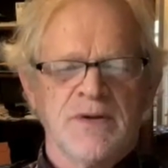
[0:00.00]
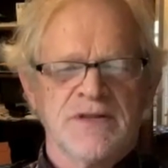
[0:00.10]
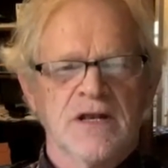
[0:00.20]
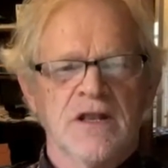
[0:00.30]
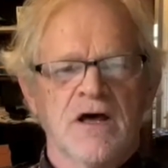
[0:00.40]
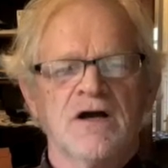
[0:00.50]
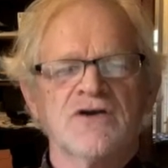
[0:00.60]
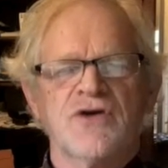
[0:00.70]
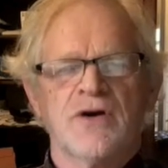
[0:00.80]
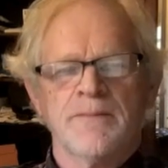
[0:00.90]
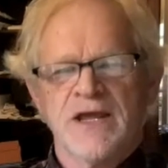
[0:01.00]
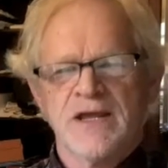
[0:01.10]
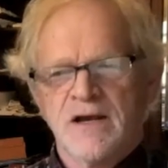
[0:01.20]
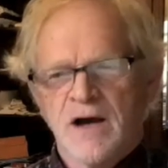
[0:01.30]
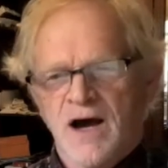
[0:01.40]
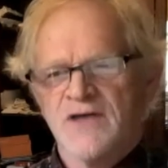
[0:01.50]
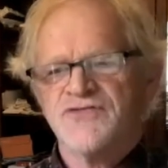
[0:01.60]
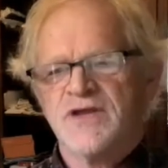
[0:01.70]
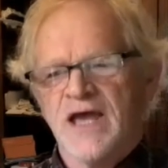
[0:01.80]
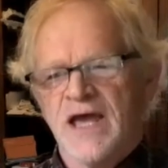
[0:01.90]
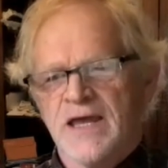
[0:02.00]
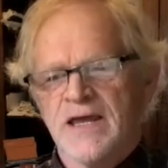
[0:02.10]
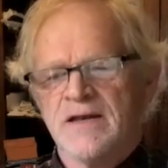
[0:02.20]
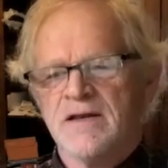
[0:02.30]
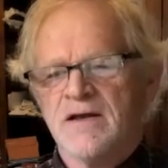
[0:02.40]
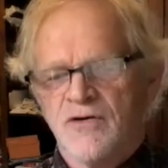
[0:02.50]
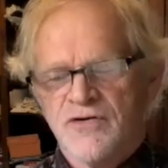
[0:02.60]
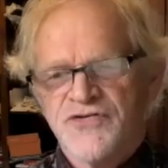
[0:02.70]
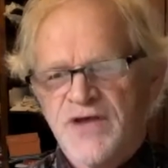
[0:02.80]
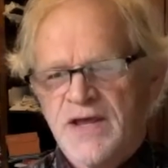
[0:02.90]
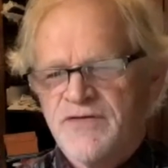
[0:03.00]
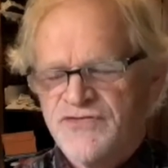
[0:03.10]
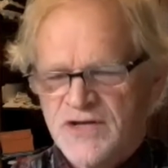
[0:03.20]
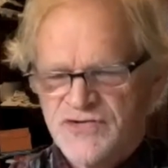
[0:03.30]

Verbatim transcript: but the long term cost gain or savings,